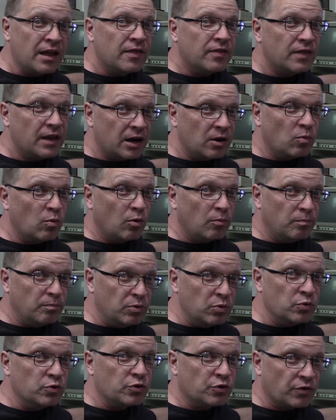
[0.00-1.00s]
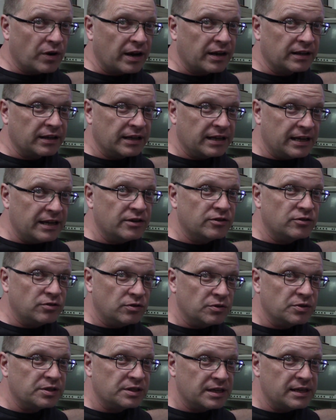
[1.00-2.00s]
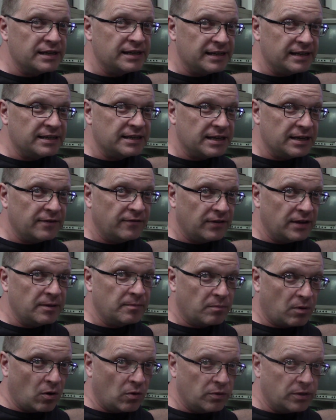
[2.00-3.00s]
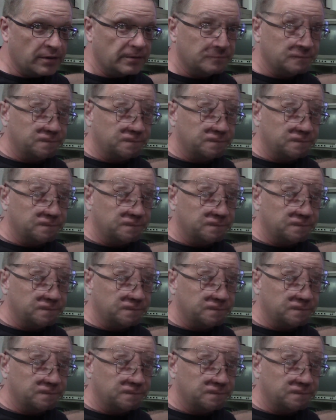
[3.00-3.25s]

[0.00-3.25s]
then it will boot directly into CDTV mode.